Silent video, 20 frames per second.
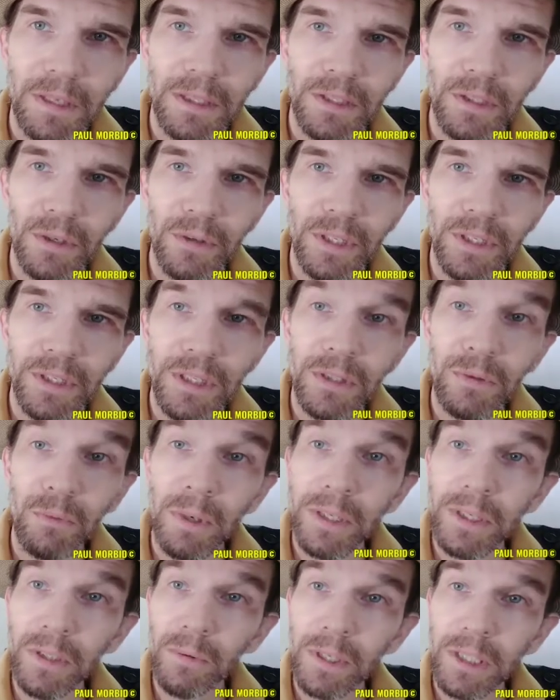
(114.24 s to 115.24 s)
So this is
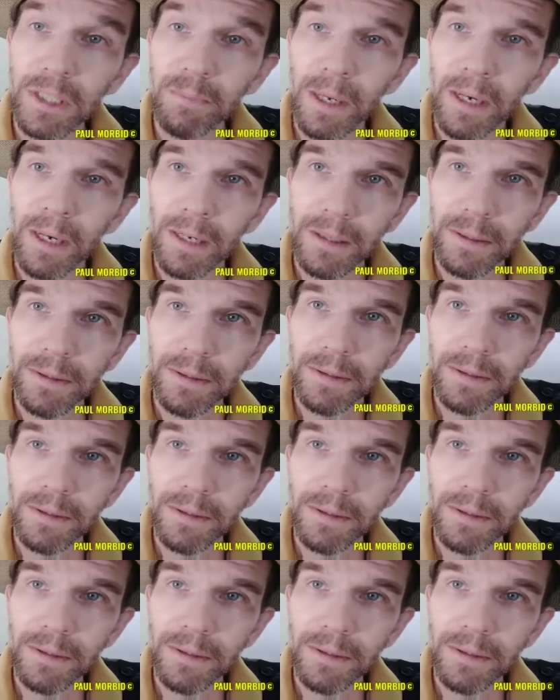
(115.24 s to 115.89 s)
what to expect.